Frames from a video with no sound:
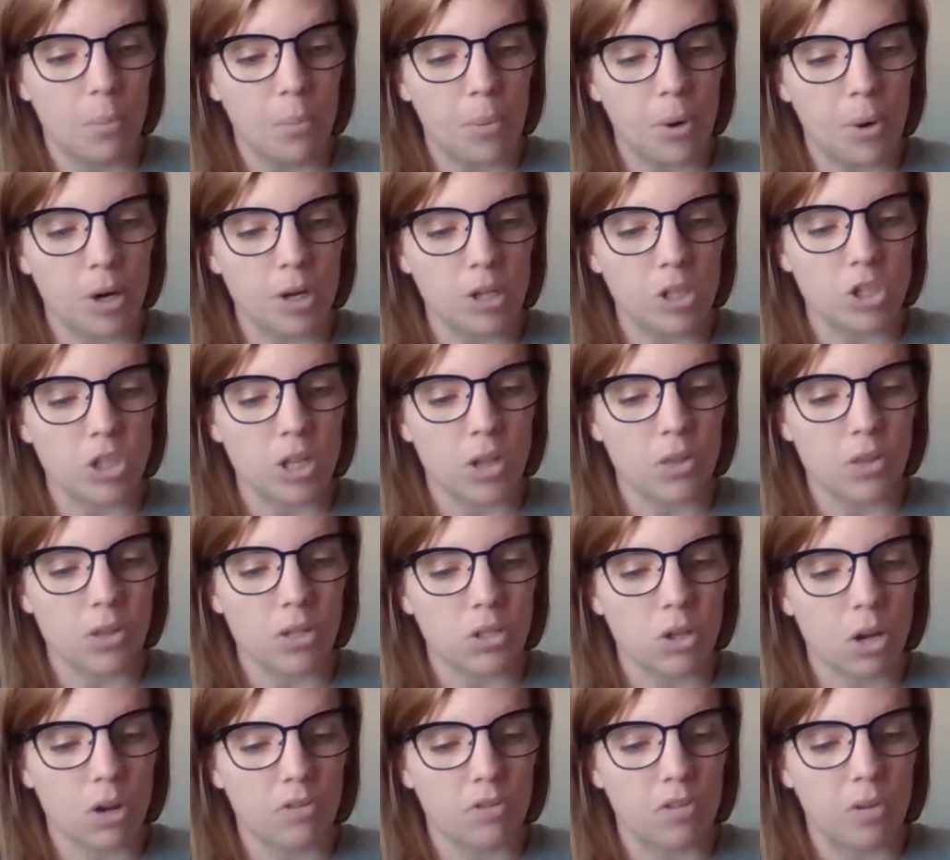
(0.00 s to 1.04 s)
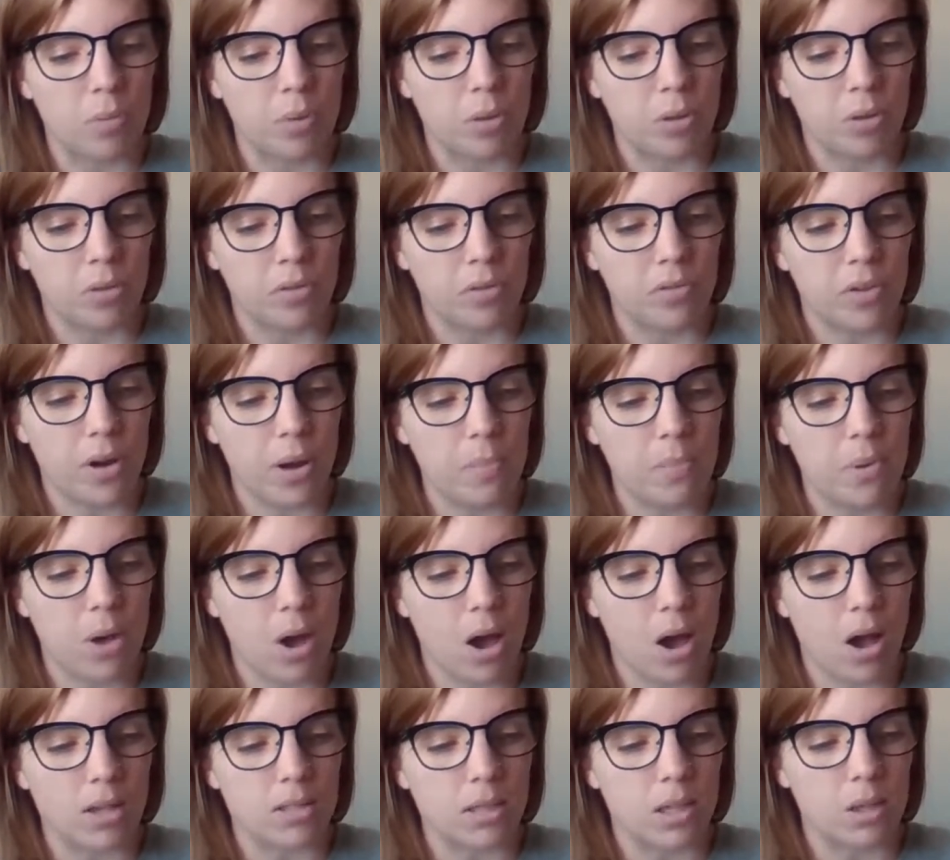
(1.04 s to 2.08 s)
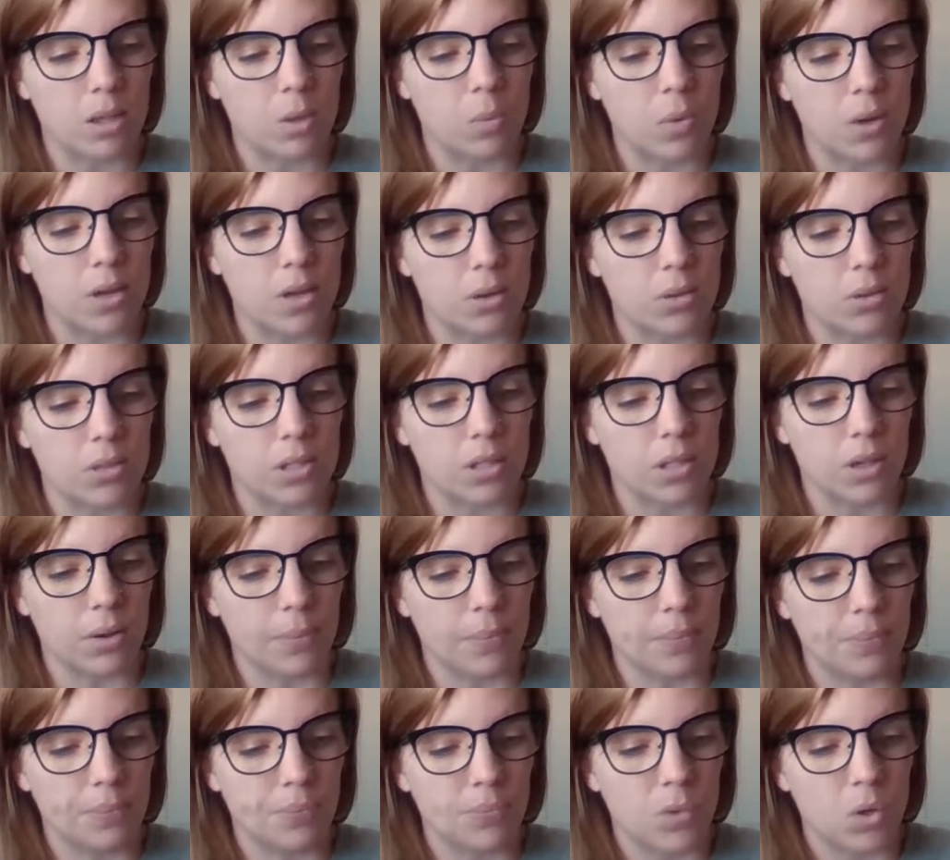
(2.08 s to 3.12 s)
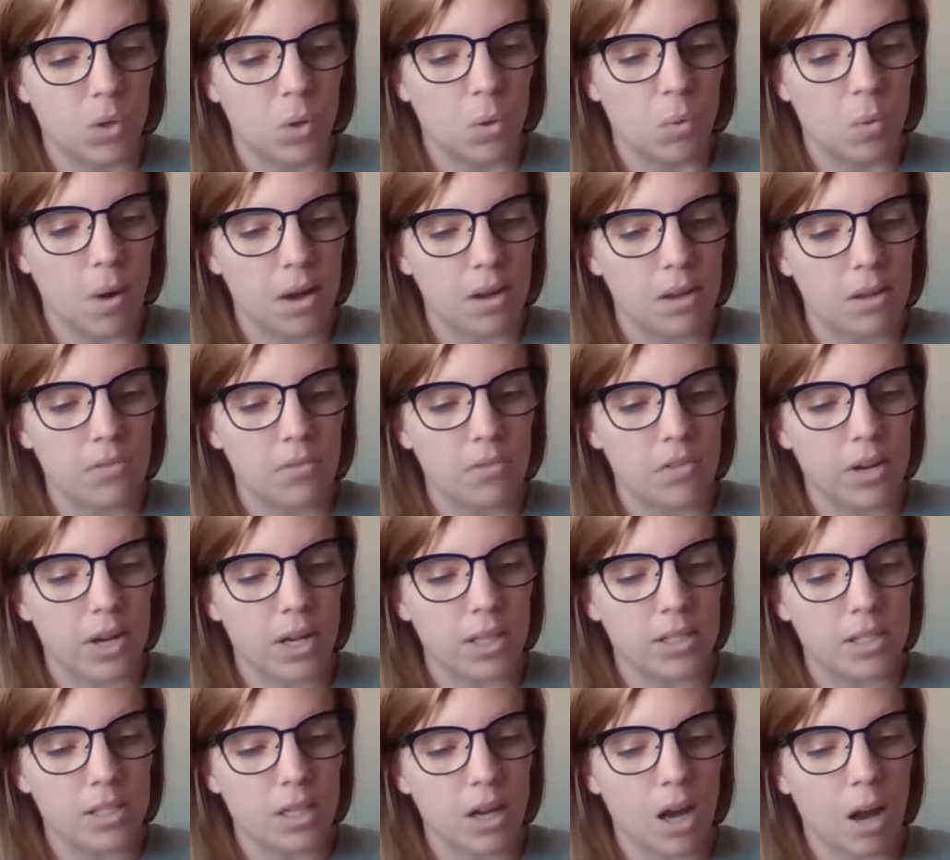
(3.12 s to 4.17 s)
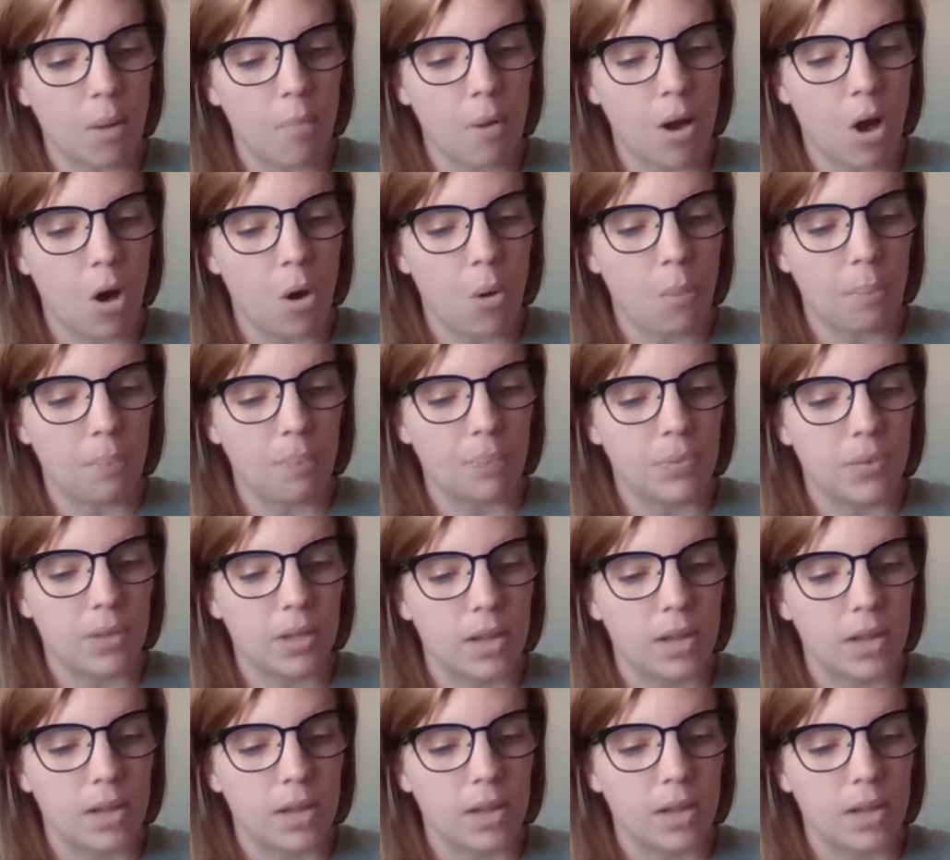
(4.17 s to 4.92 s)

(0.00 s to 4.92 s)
perched on the sofa with her front paws on the windowsill, waiting for us to come home.